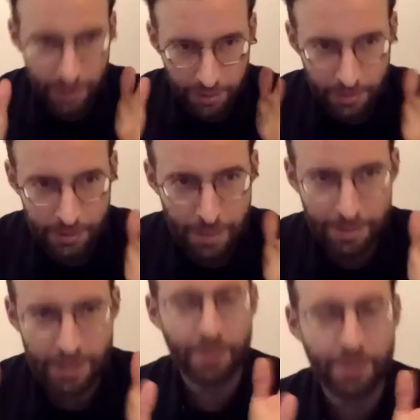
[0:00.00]
and maybe
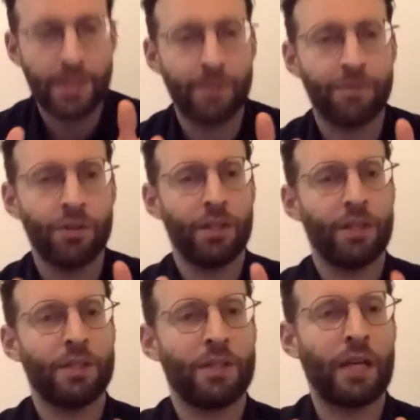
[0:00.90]
in some ways helpful,
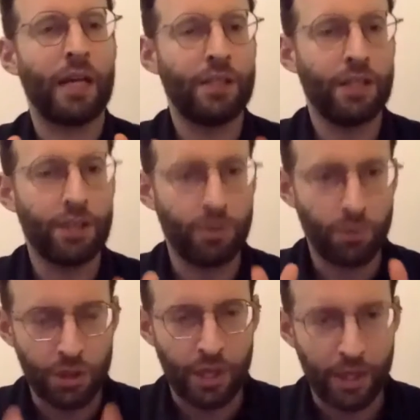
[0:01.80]
is the idea that
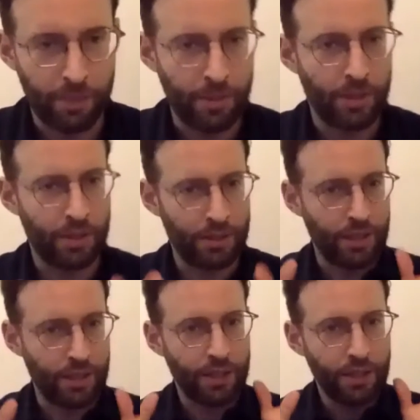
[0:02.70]
we're talking about is like